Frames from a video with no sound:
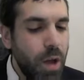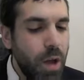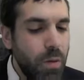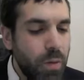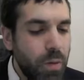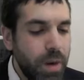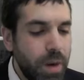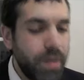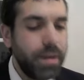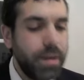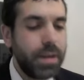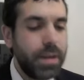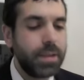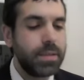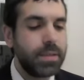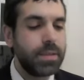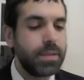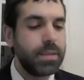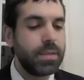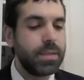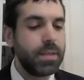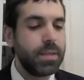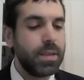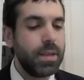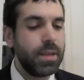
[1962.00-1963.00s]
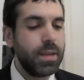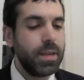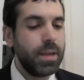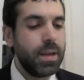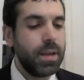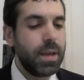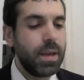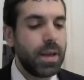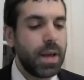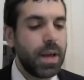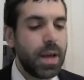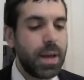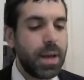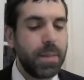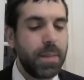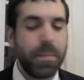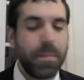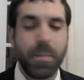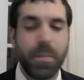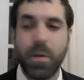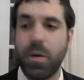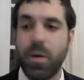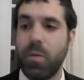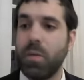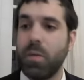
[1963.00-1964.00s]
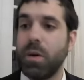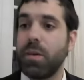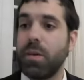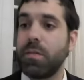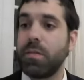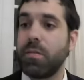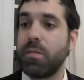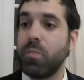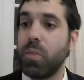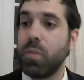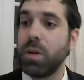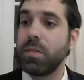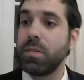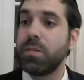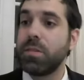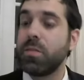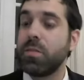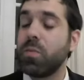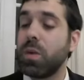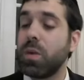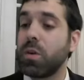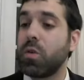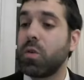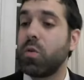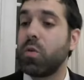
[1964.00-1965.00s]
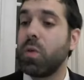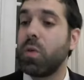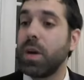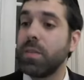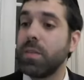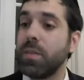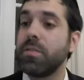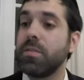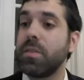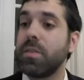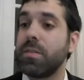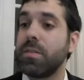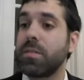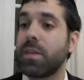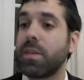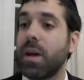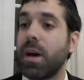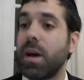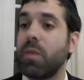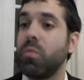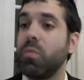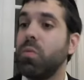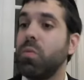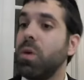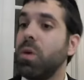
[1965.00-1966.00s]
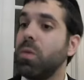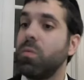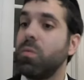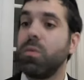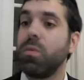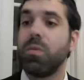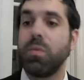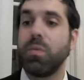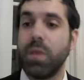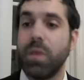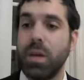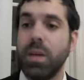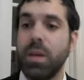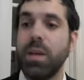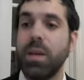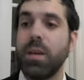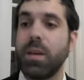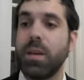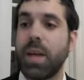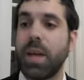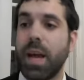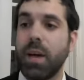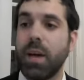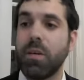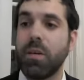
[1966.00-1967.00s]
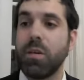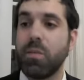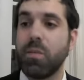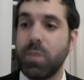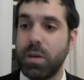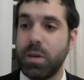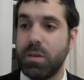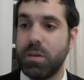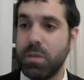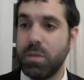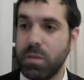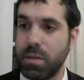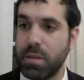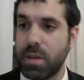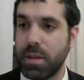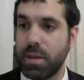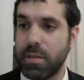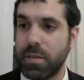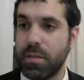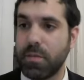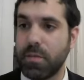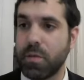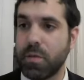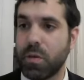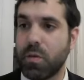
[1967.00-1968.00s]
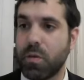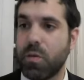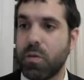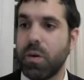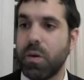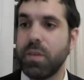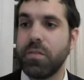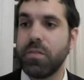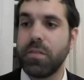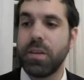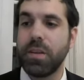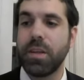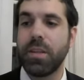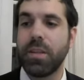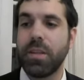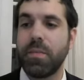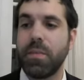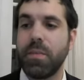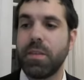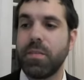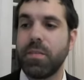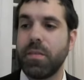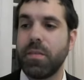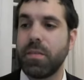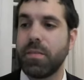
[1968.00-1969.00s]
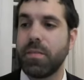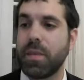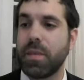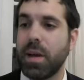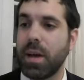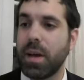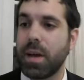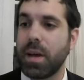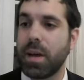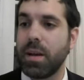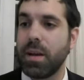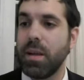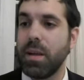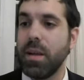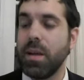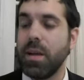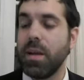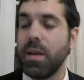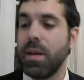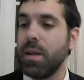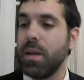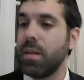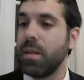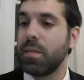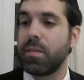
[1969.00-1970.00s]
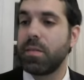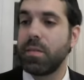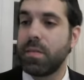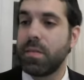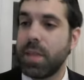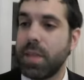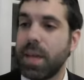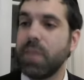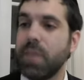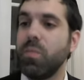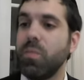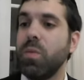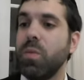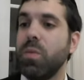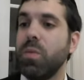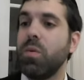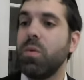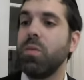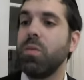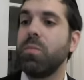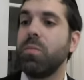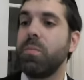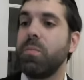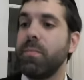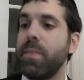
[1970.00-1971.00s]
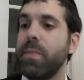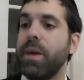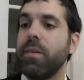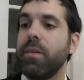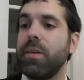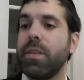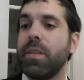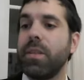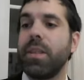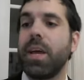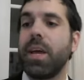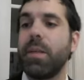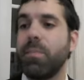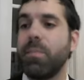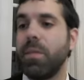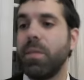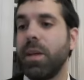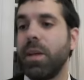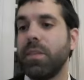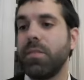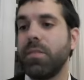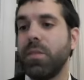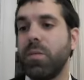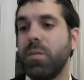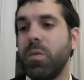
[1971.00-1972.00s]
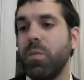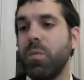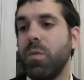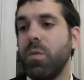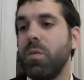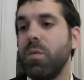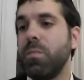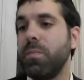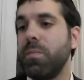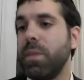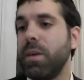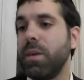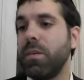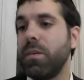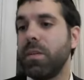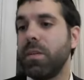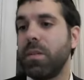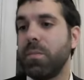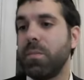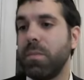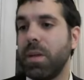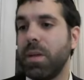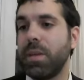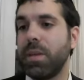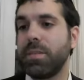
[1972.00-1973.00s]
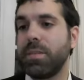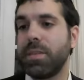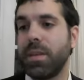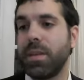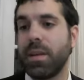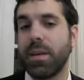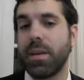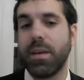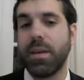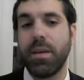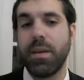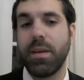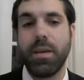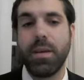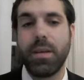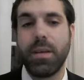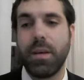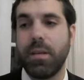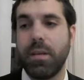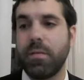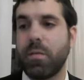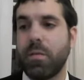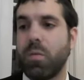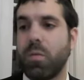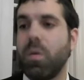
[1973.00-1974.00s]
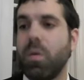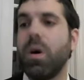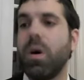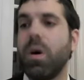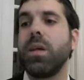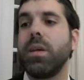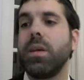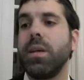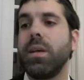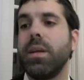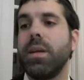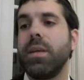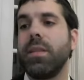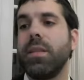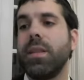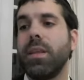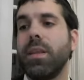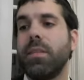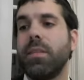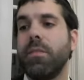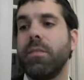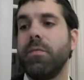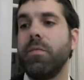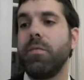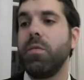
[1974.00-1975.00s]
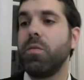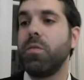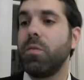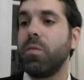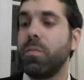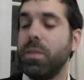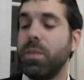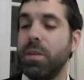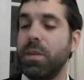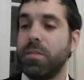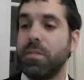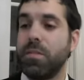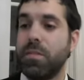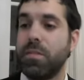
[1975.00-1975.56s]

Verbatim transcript: Whereas um, whereas once one questions God, what will we eat? How can we do this? If we're questioning the mitzvah of God, so then we won't merit that blessing. We won't merit the blessing of quality that the food will be